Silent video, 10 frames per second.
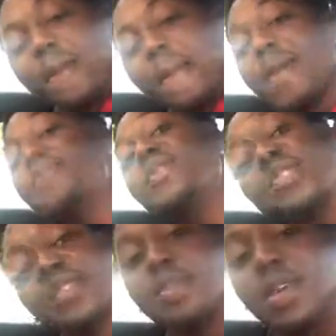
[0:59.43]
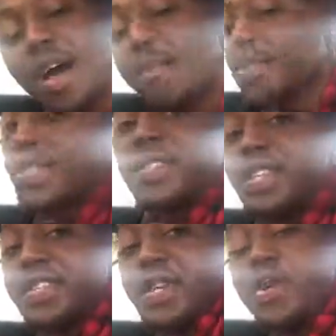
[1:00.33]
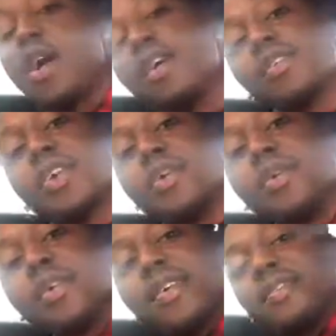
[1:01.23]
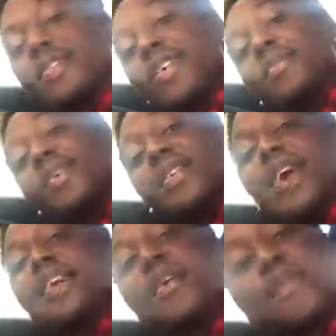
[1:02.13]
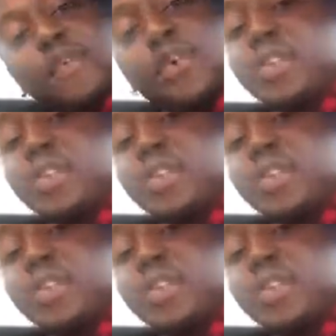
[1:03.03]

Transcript: Maybe it's just me. I'm into detail. I don't know. Tell me how y'all feel.